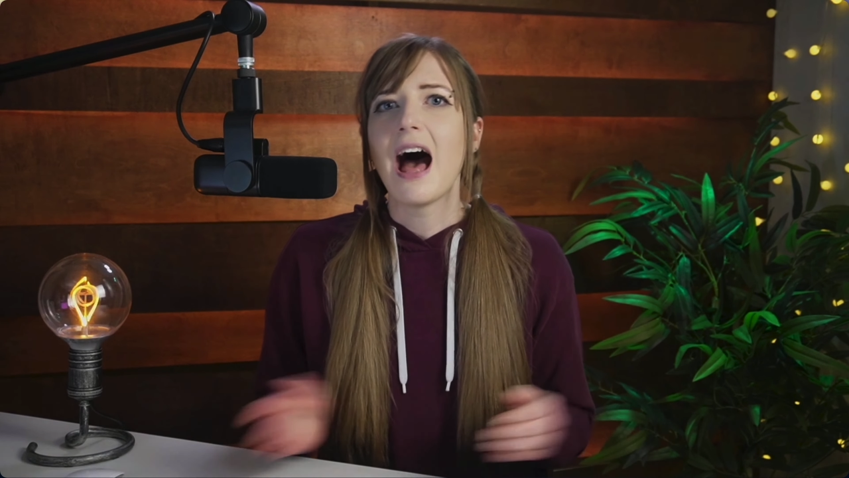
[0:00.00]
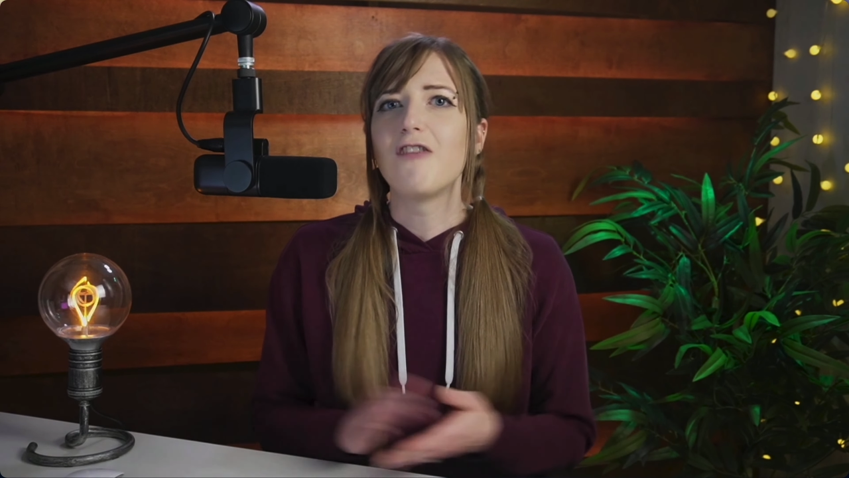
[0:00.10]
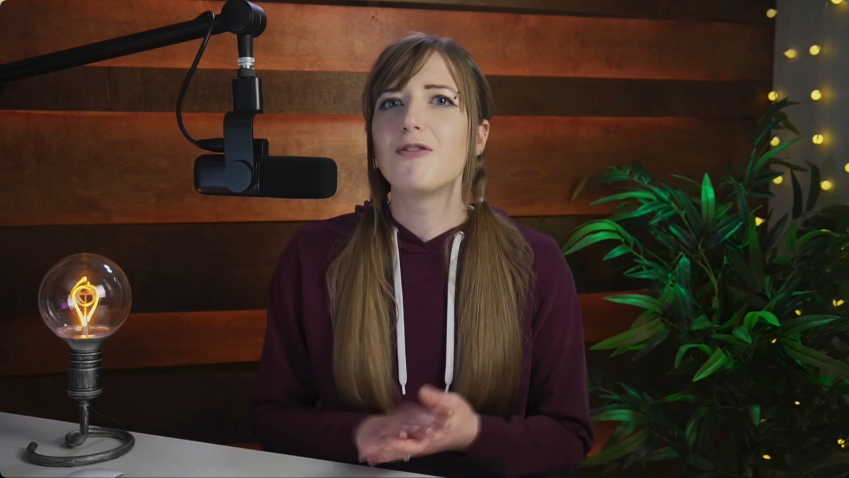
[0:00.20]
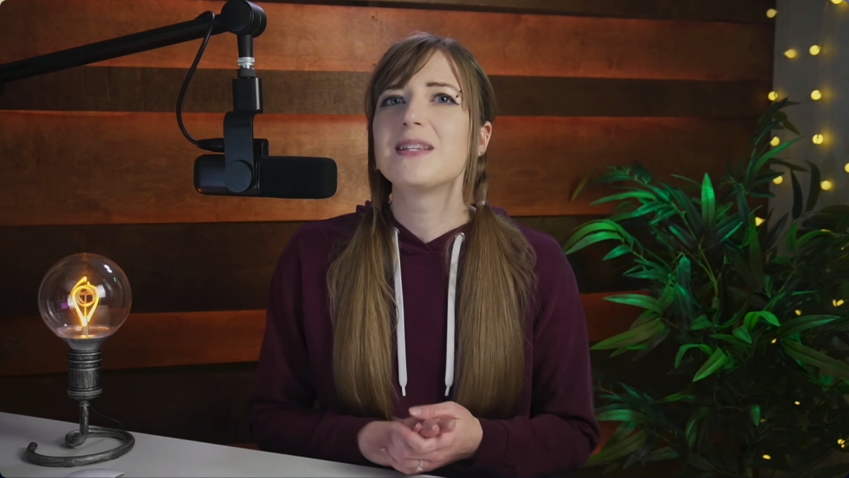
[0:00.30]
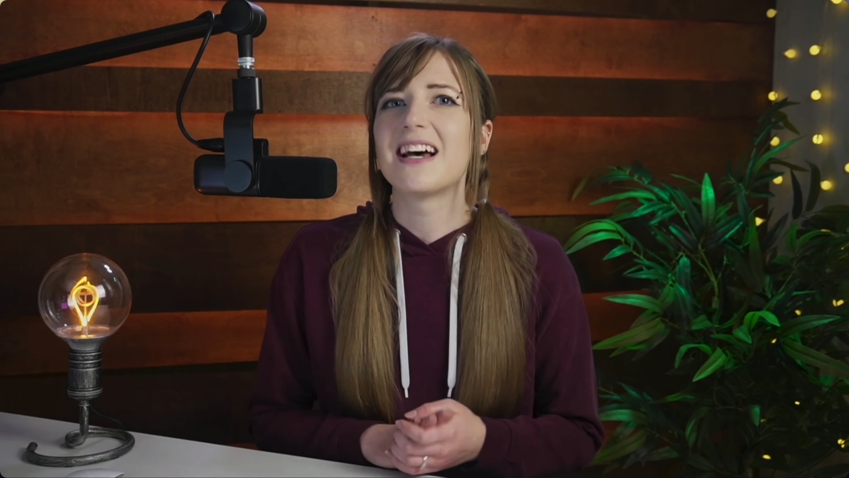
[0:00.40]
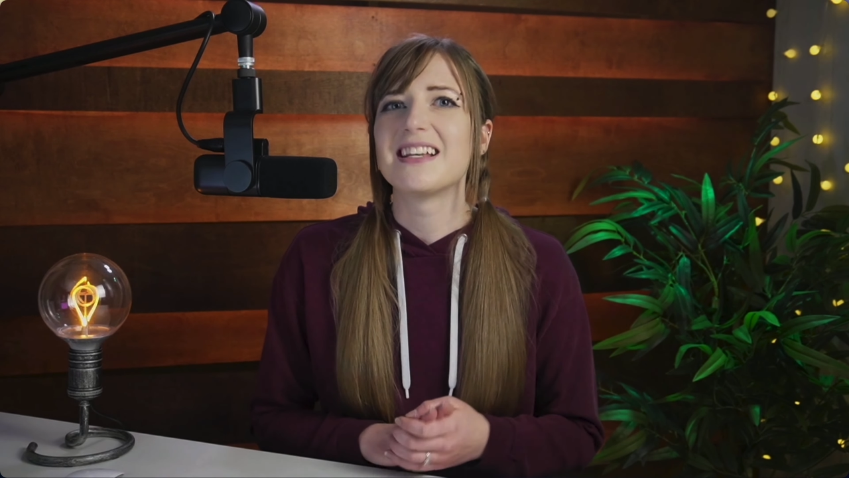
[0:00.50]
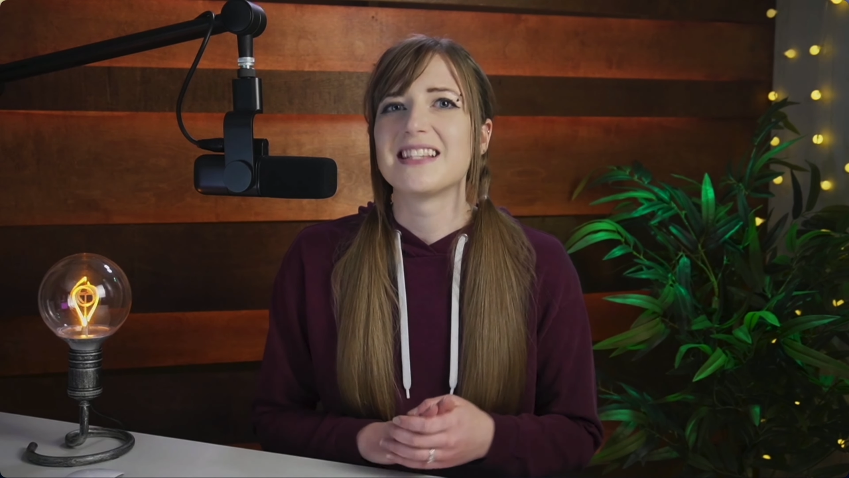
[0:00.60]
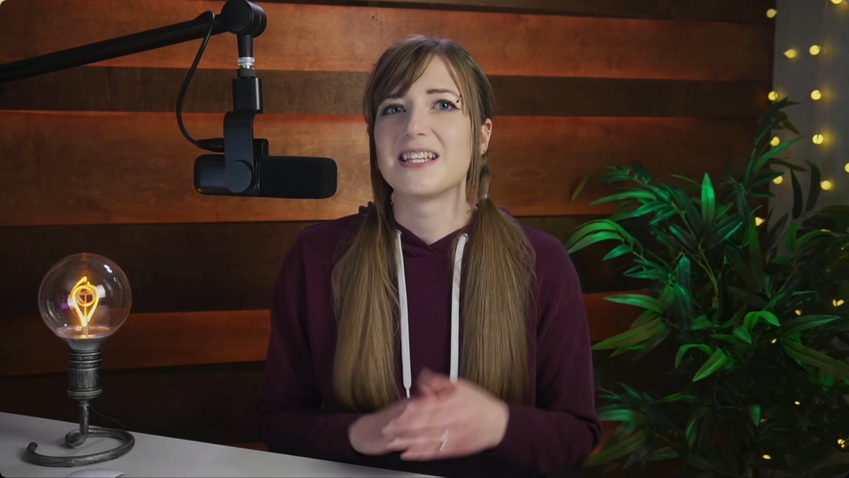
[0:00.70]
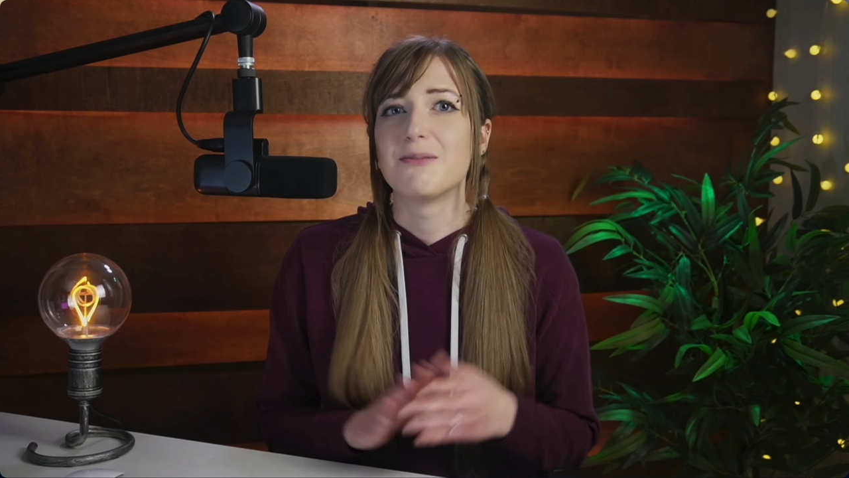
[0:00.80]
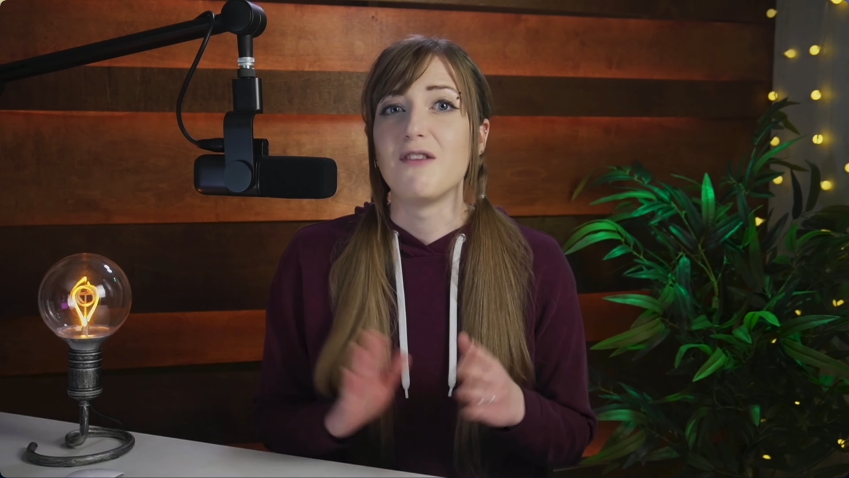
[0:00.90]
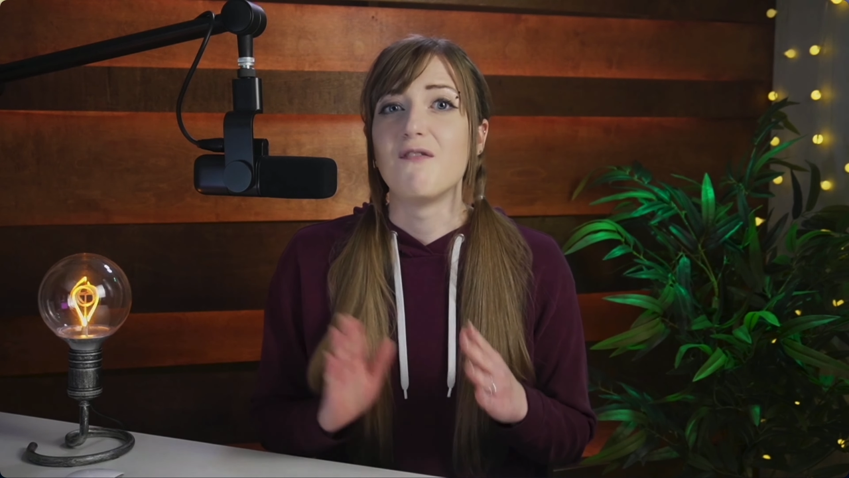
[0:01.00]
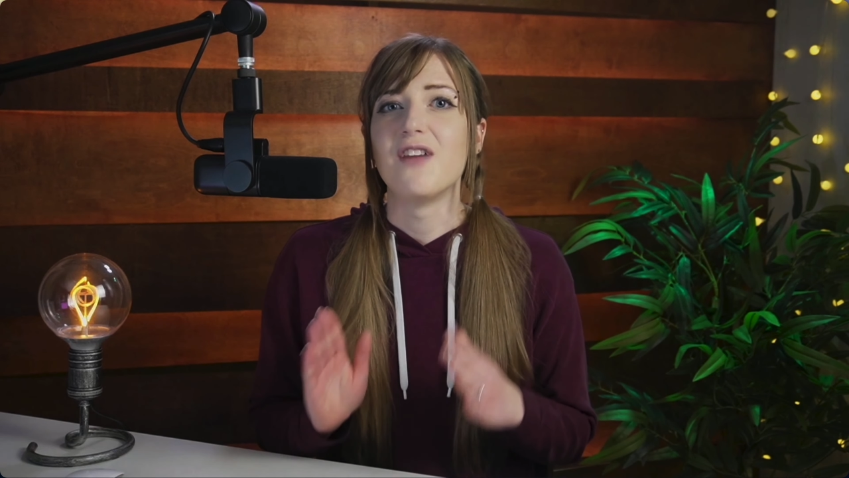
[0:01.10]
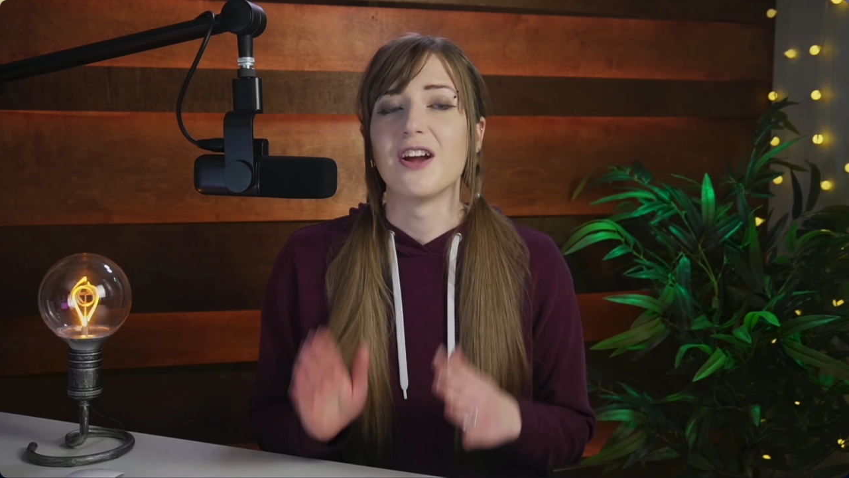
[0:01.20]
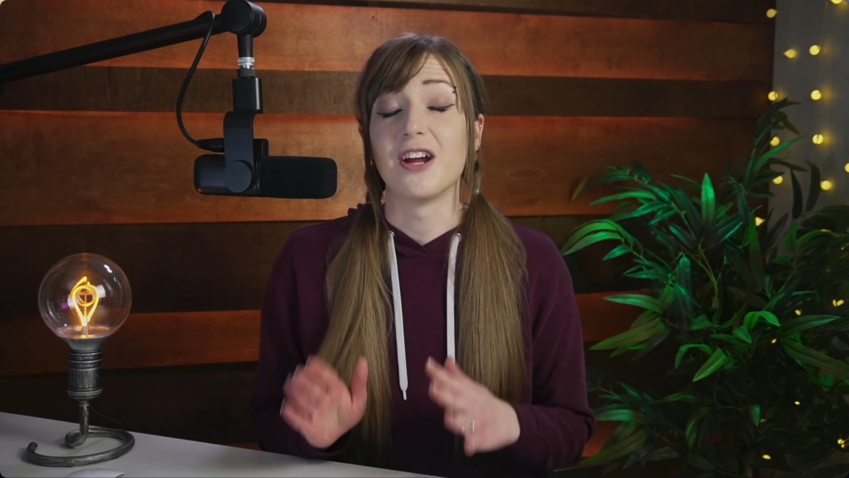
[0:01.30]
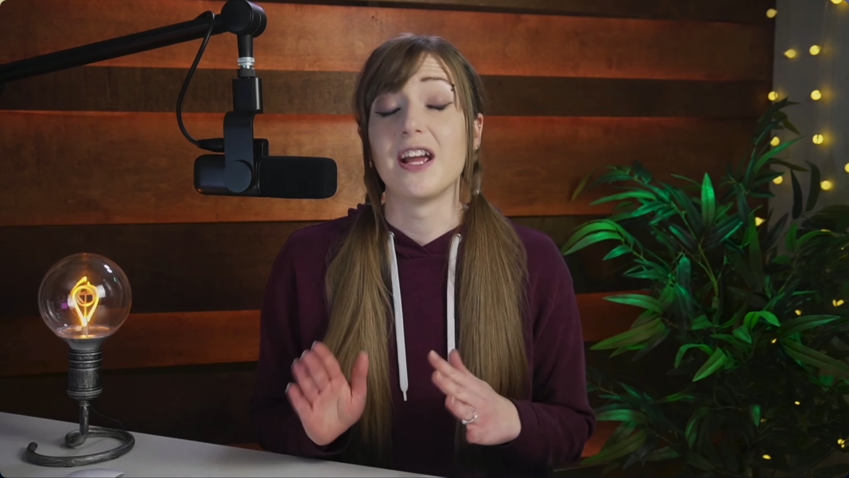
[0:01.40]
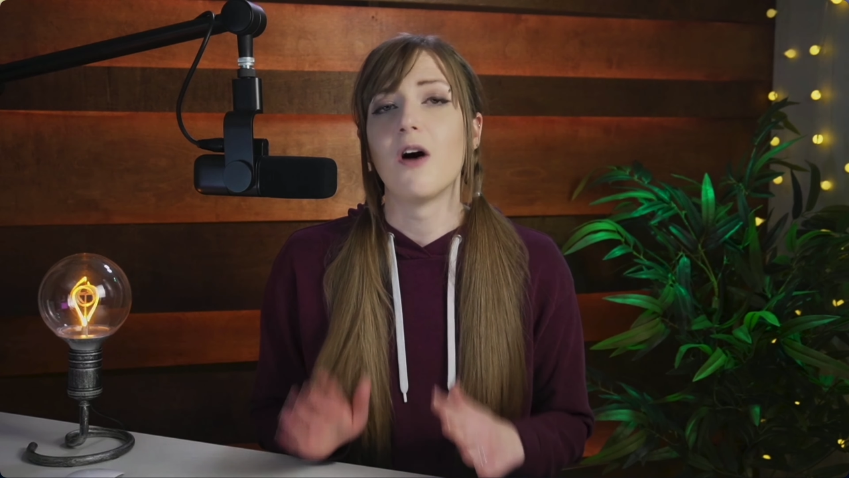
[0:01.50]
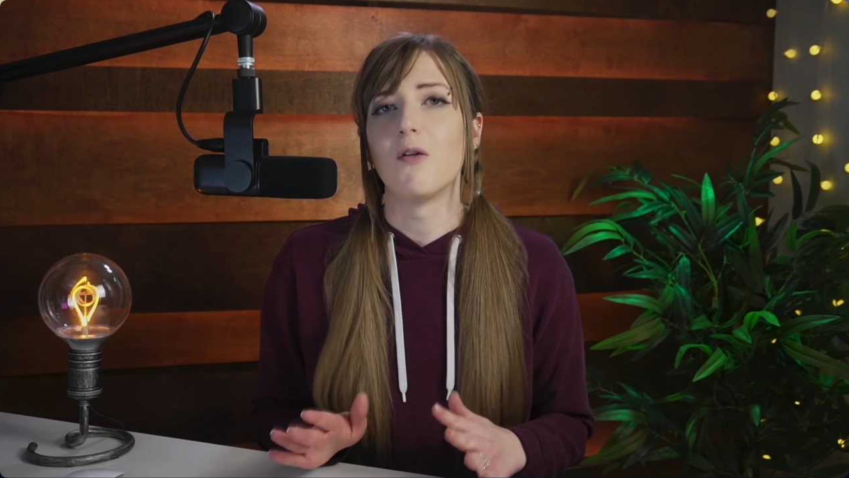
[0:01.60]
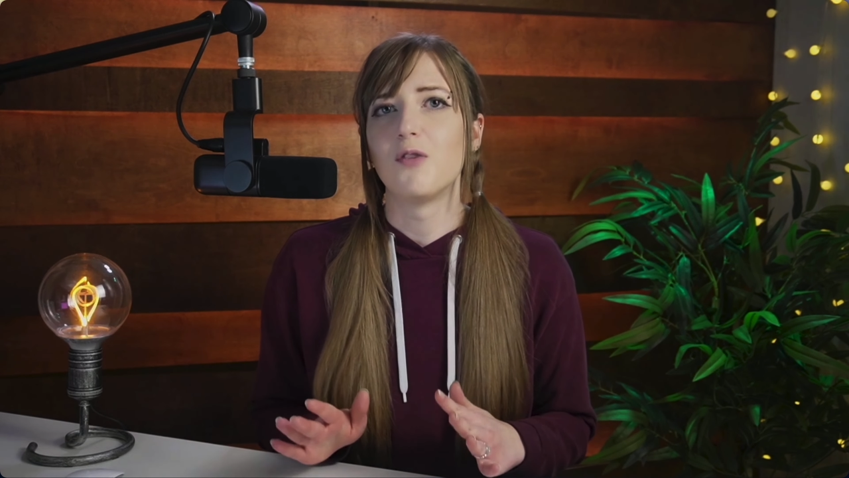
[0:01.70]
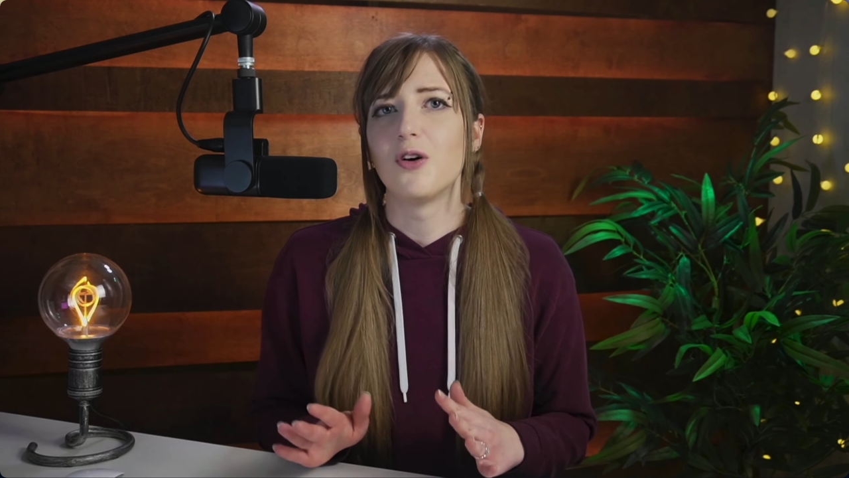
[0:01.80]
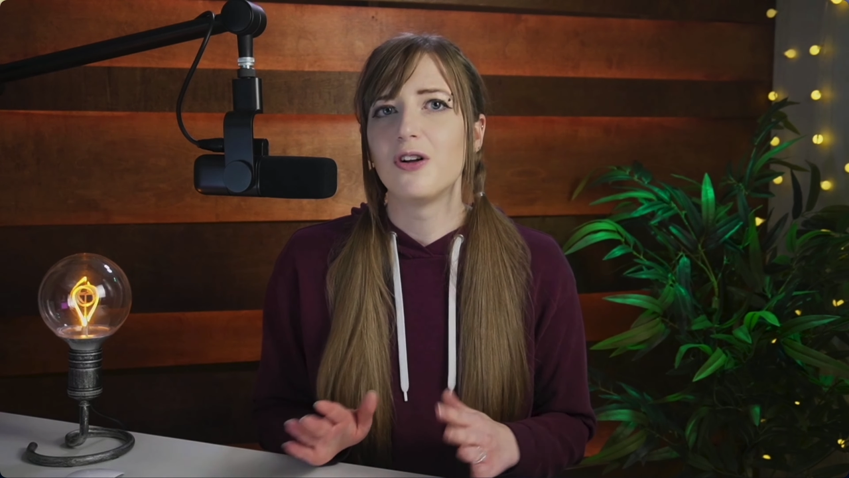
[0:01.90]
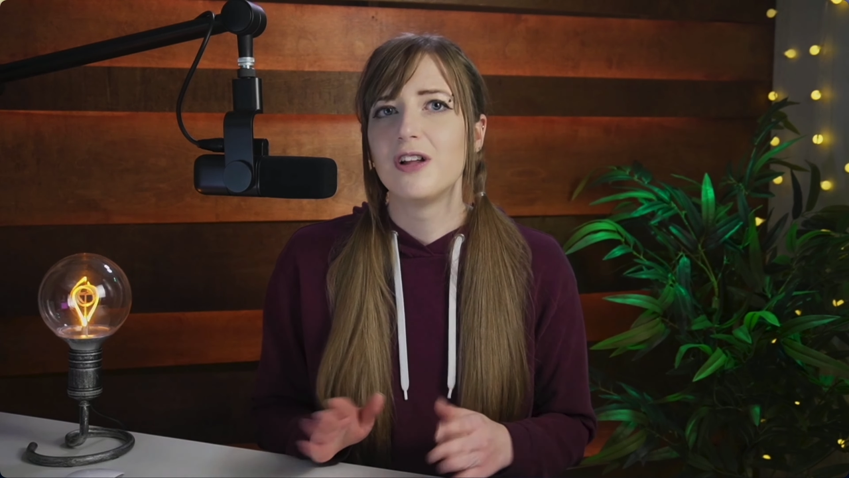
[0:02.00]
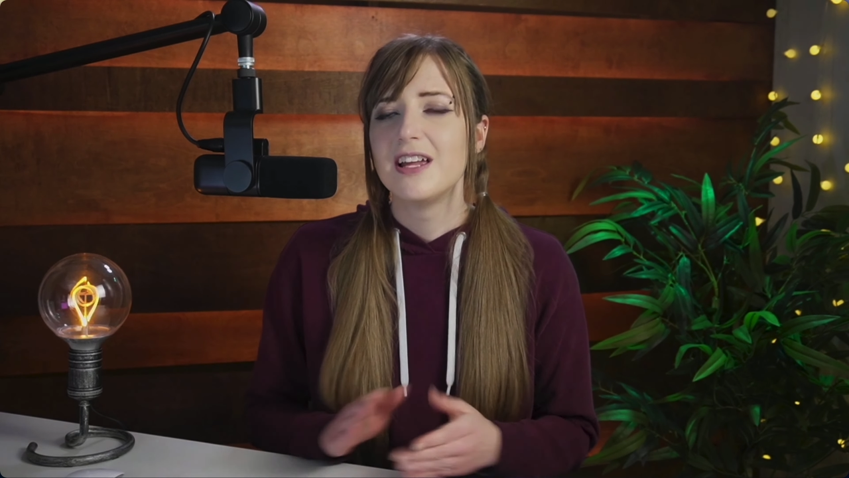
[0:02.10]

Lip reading: alphabetizing can be very helpful.